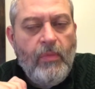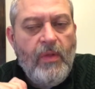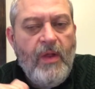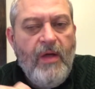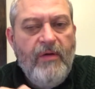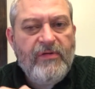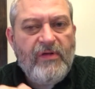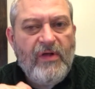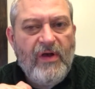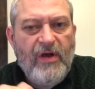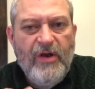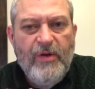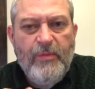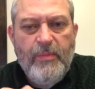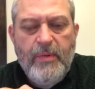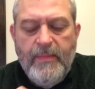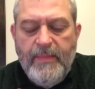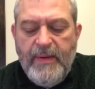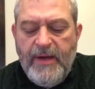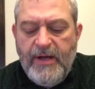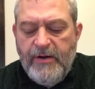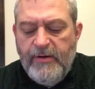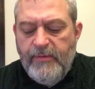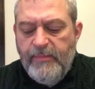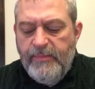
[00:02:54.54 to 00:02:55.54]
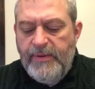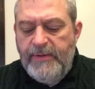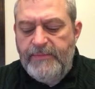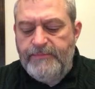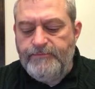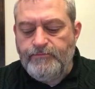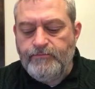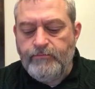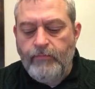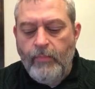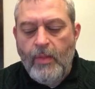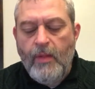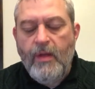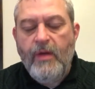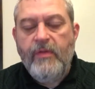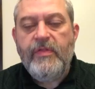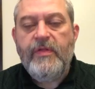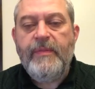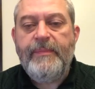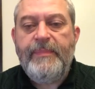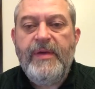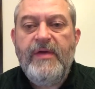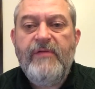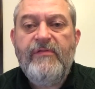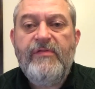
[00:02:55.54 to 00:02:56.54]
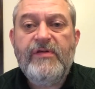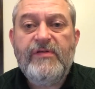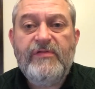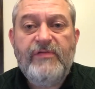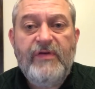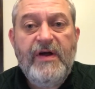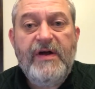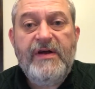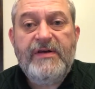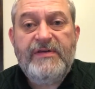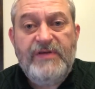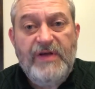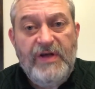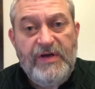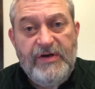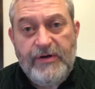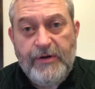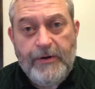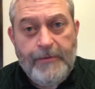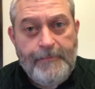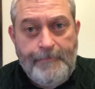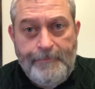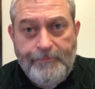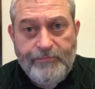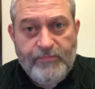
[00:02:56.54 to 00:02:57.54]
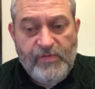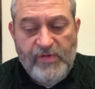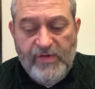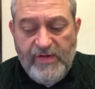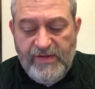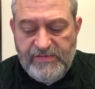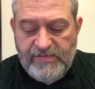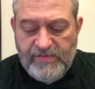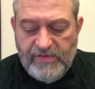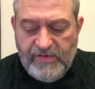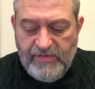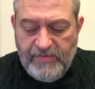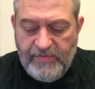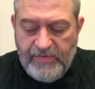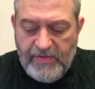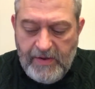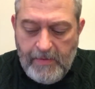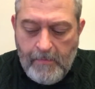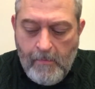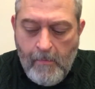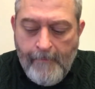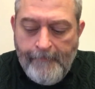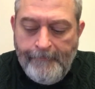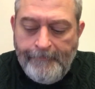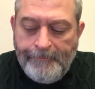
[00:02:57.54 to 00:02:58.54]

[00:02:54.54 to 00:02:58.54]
That was a little bit better, but the beef is very tender. So that's a good thing.